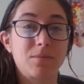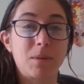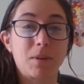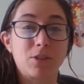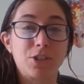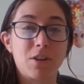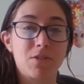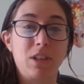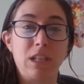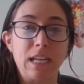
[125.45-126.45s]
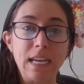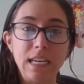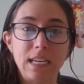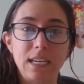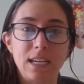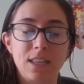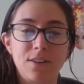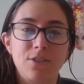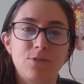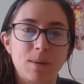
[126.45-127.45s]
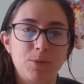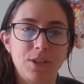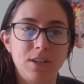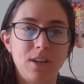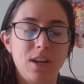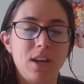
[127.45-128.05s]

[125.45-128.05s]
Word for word: maybe I'll share the link in the description